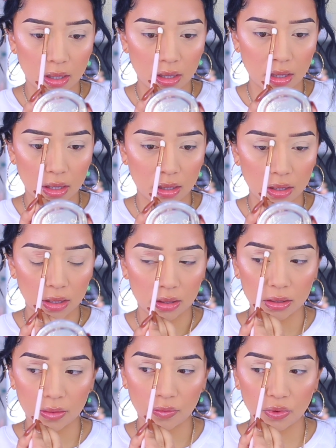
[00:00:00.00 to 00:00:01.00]

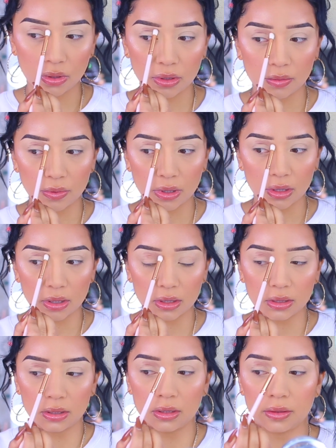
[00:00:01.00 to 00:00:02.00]
and I'm going to bring
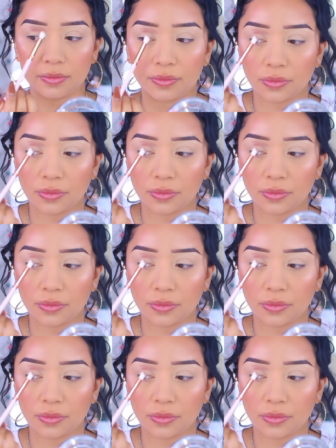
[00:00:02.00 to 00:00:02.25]
this